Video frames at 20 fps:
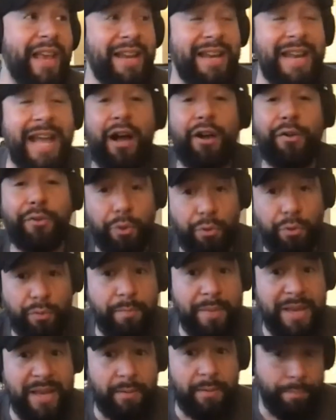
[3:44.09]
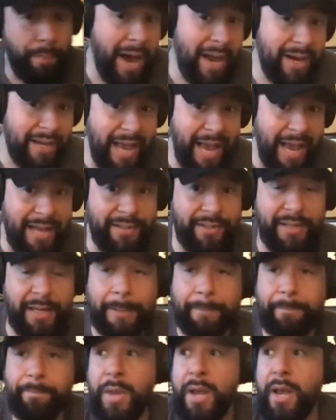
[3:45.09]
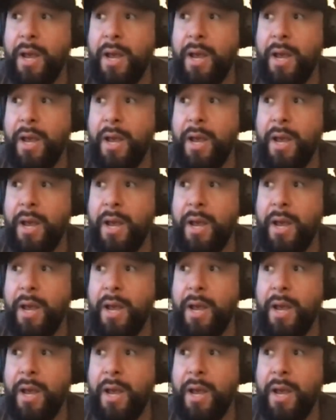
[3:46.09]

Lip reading: And now through podcasting,